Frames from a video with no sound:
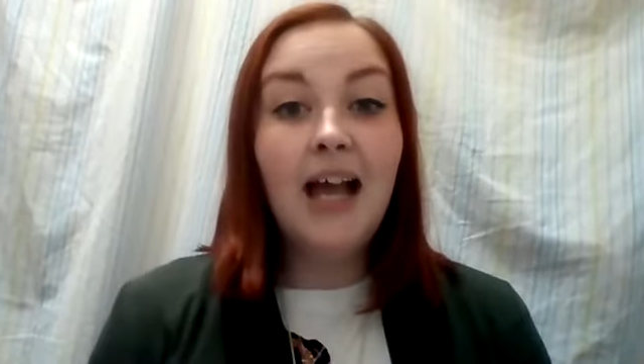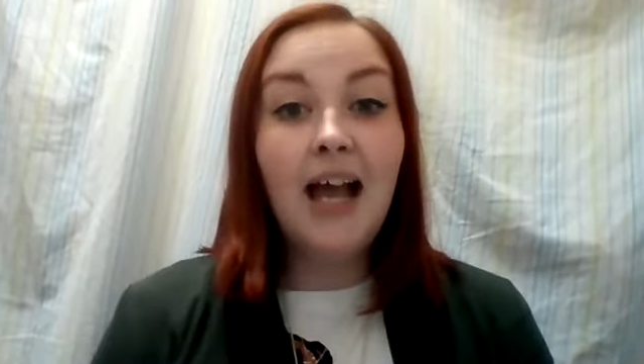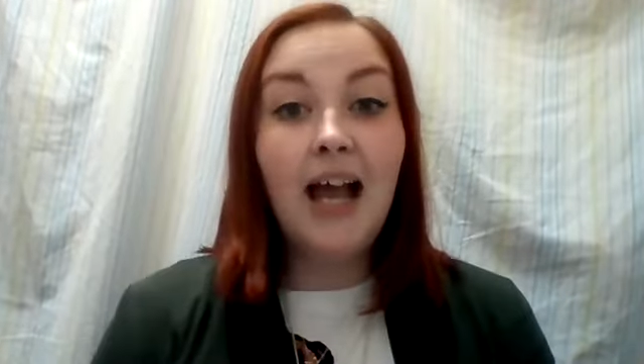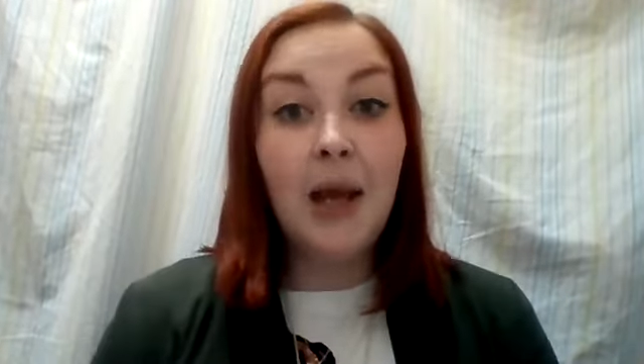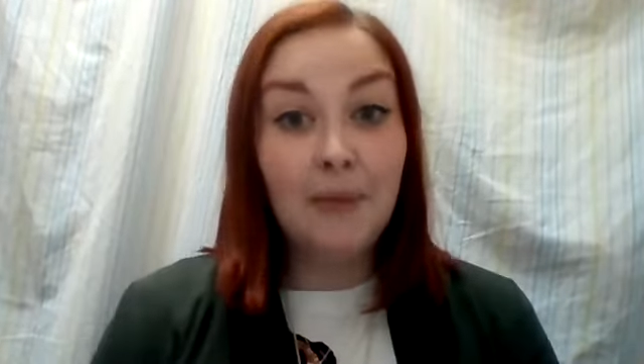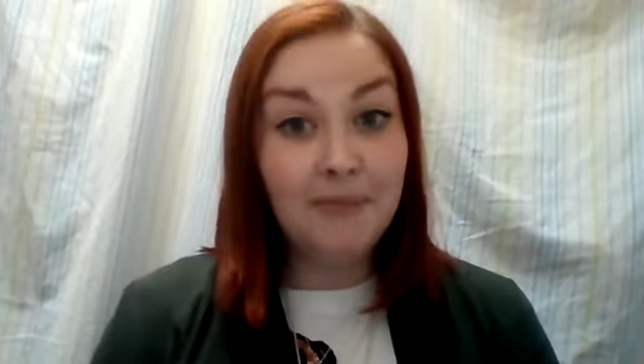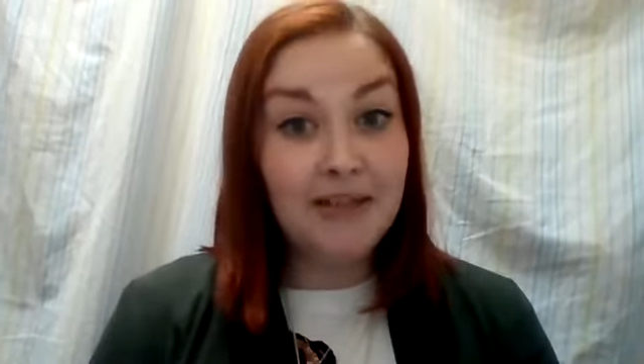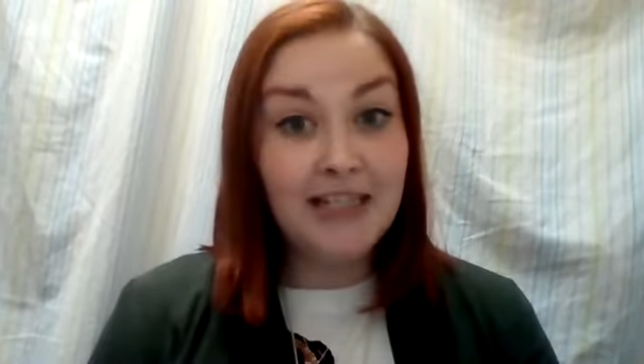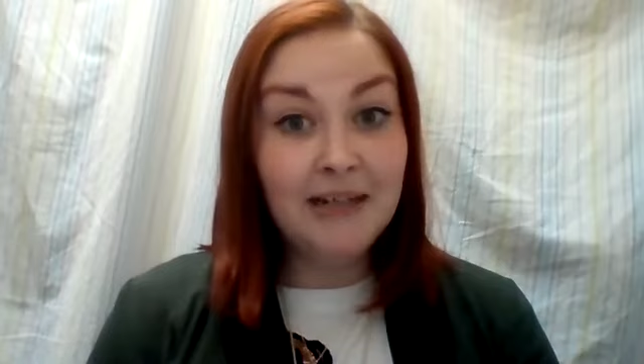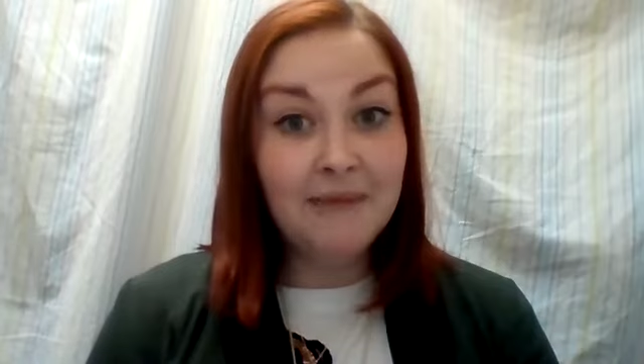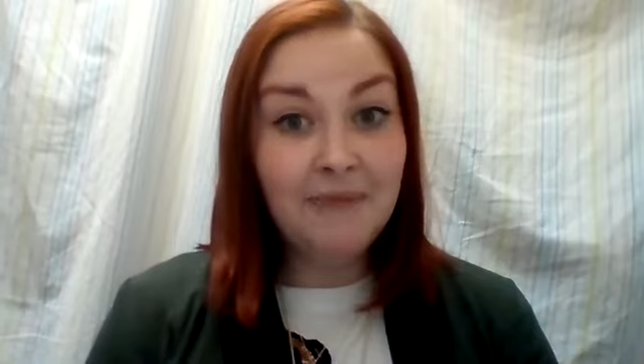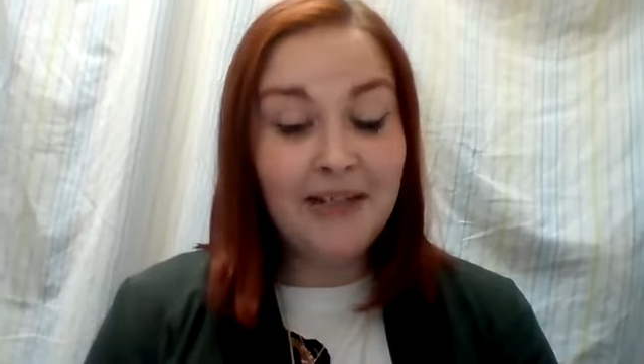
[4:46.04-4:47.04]
Humpty
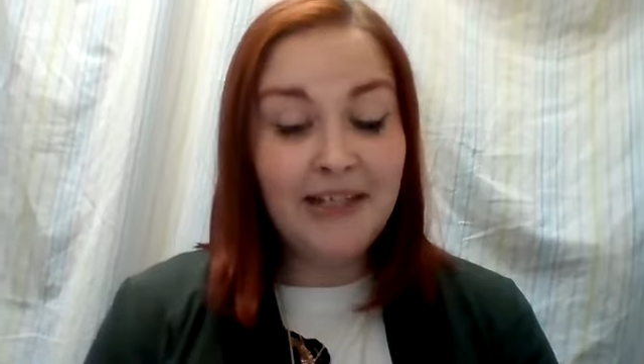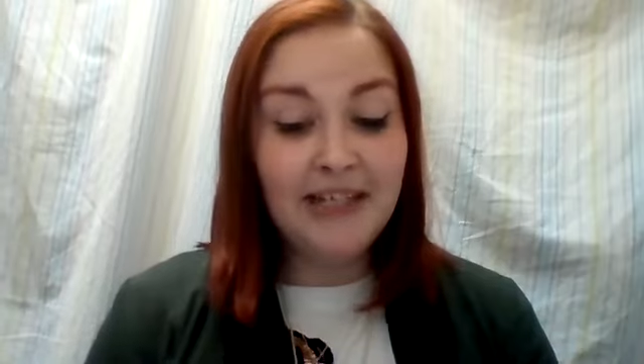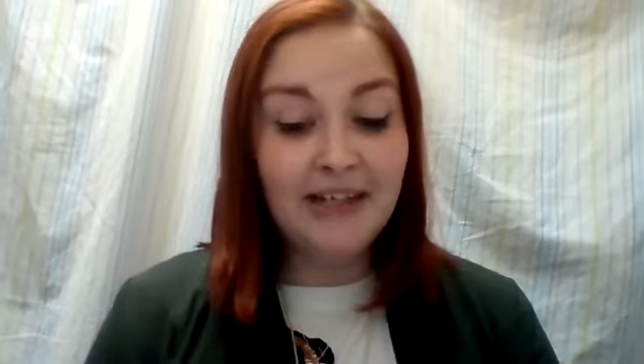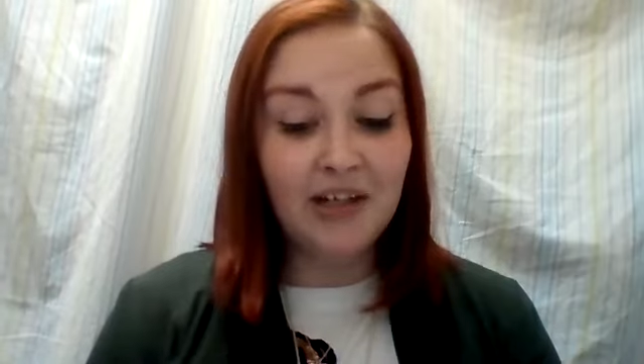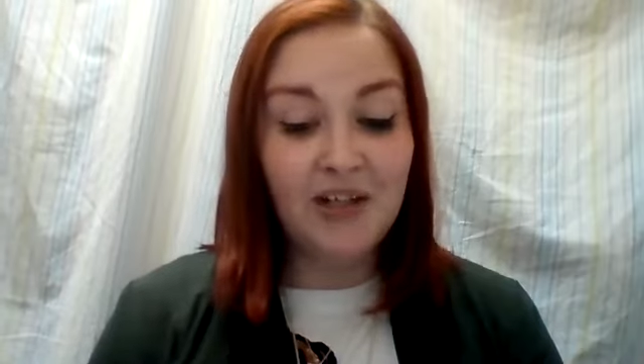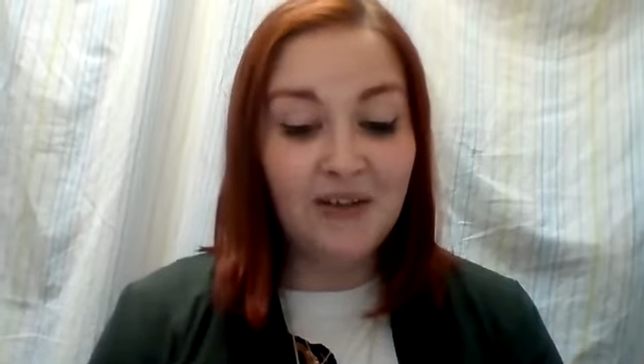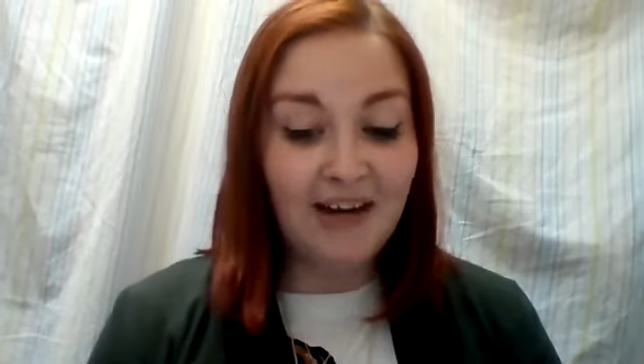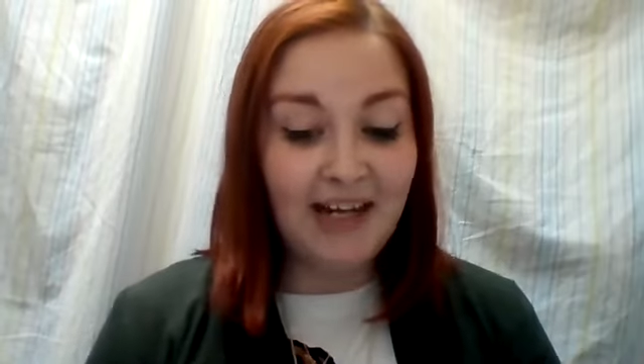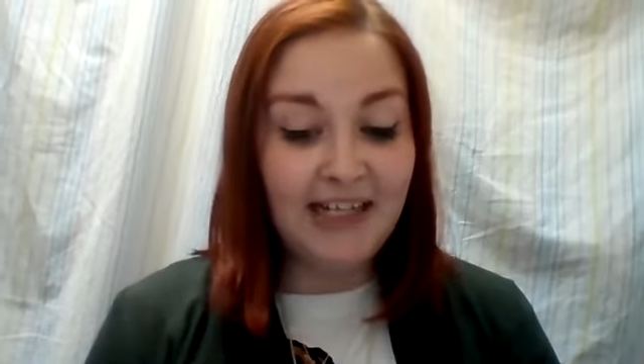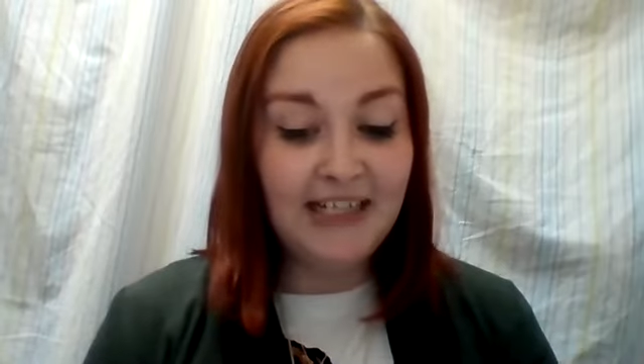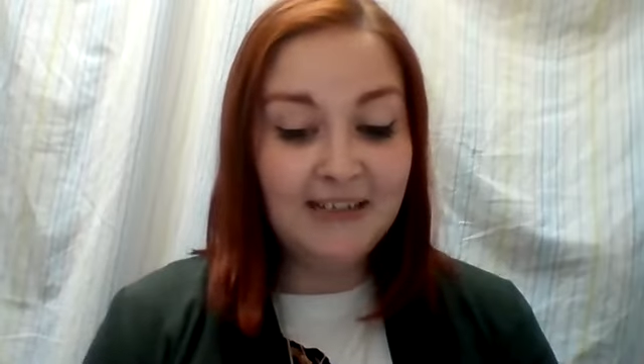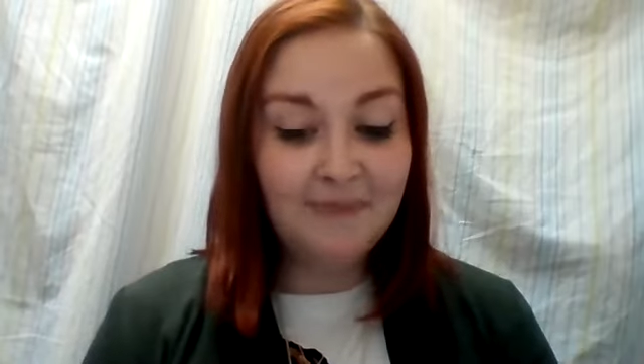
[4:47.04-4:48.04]
Dumpty, are you
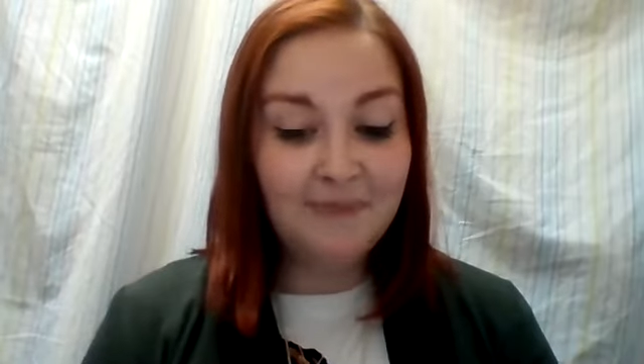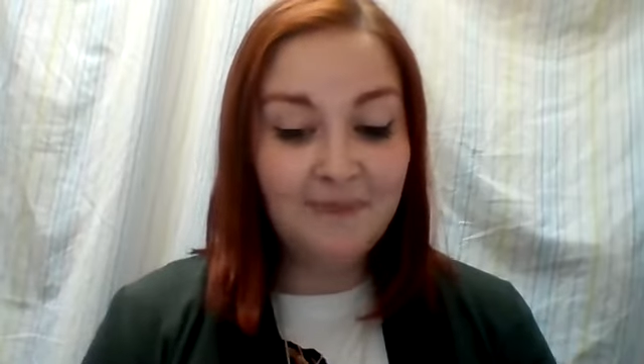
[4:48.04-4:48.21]
ready?